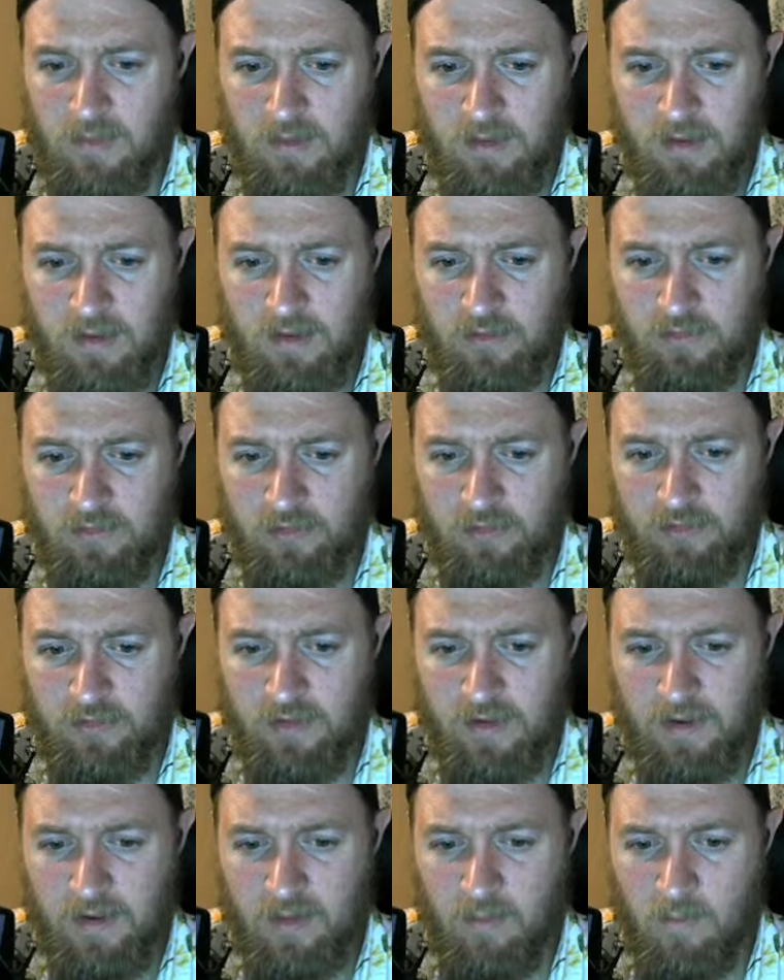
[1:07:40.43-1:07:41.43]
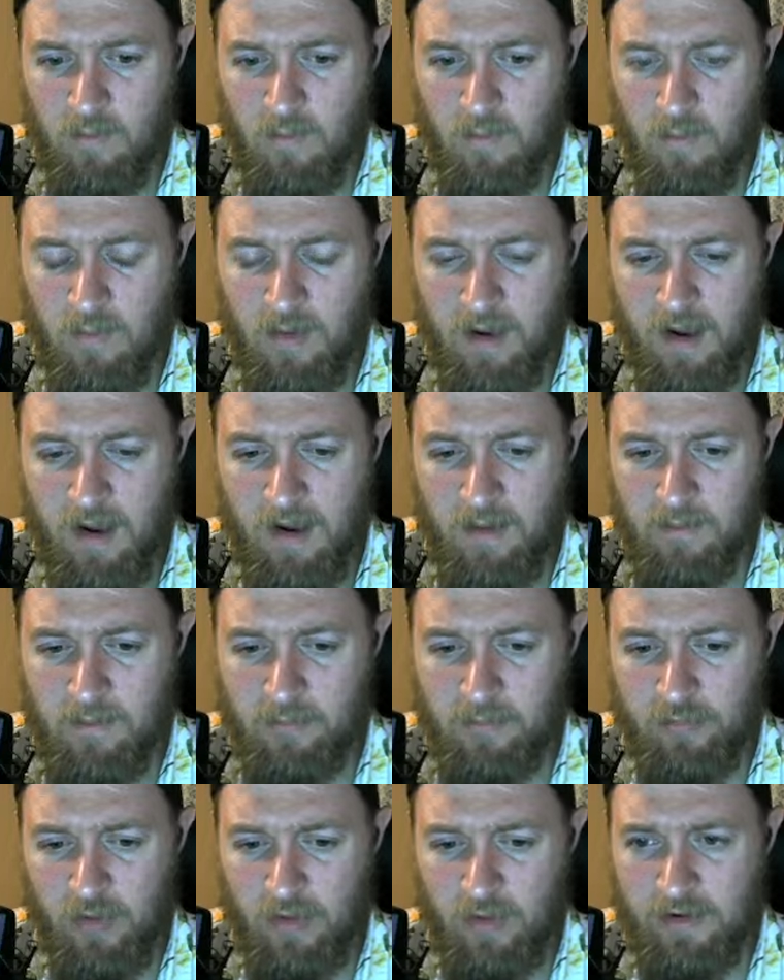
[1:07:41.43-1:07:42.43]
Interesting. Okay,
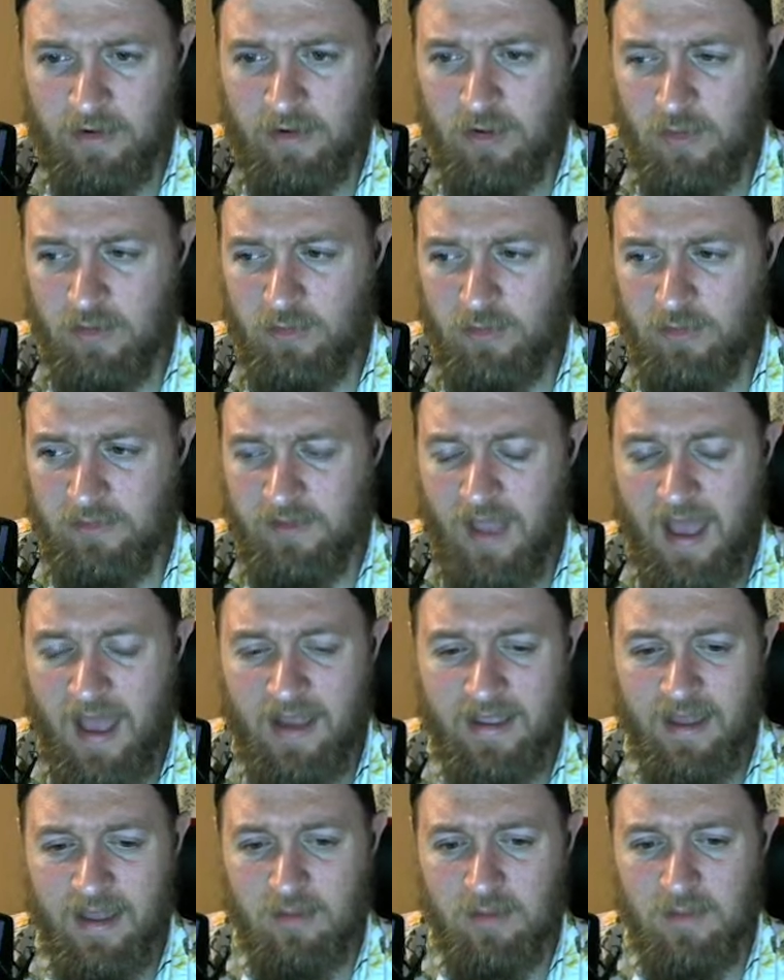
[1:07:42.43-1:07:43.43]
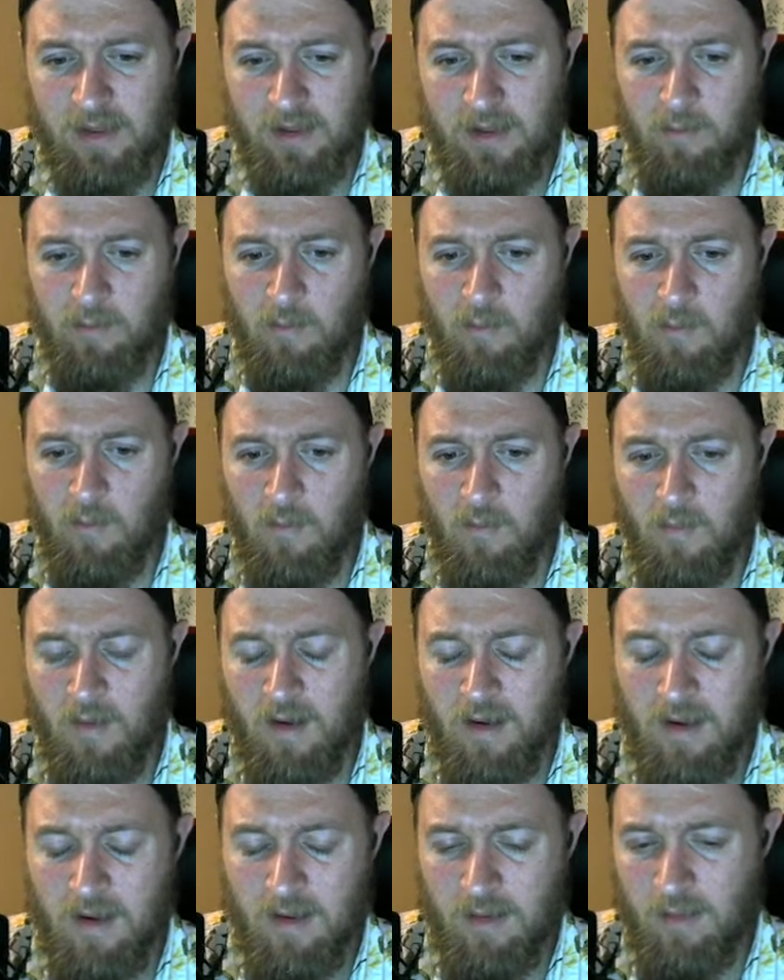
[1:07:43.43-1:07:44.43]
so I did go into attack enemy,
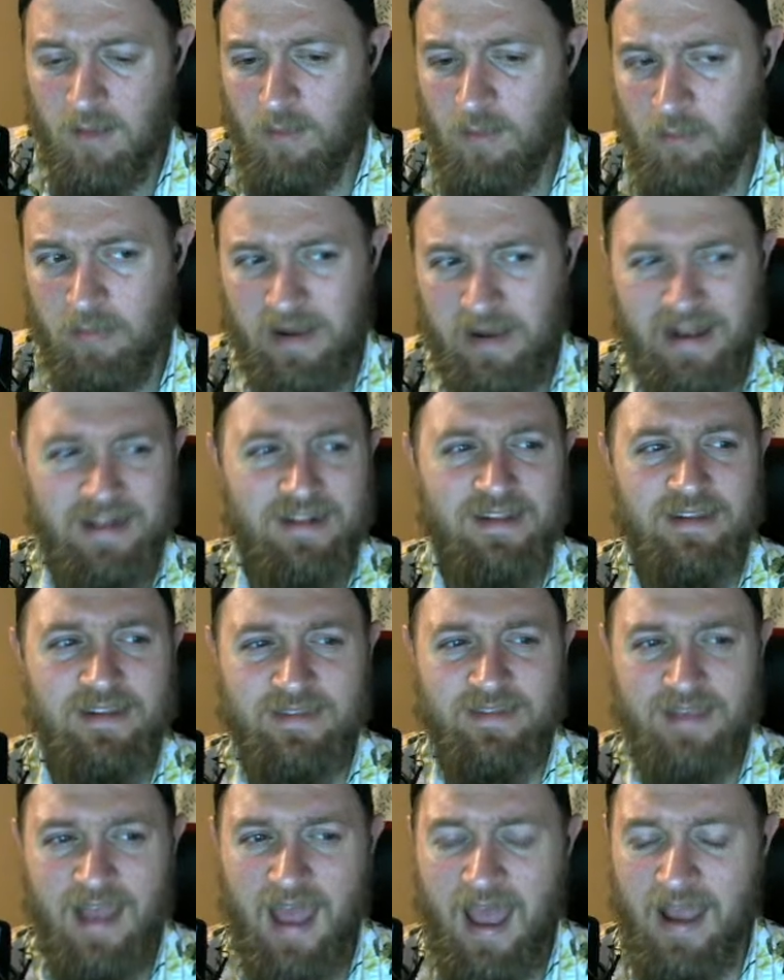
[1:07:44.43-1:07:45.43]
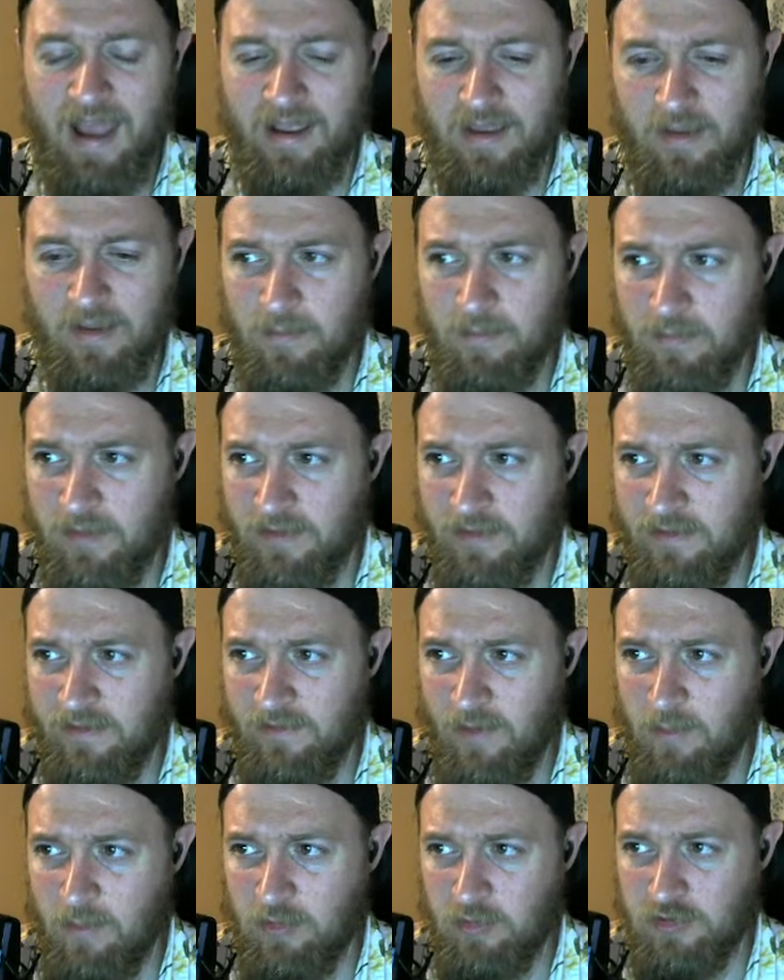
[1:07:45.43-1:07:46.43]
but I didn't attack. Let's see
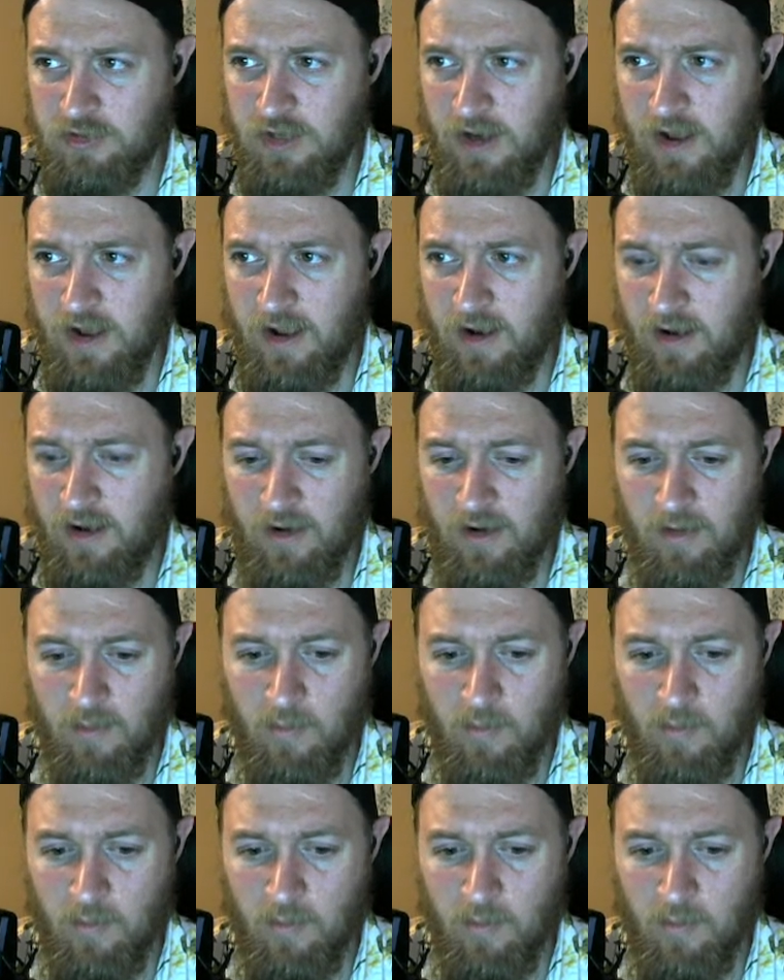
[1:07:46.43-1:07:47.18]
if I pushed an error.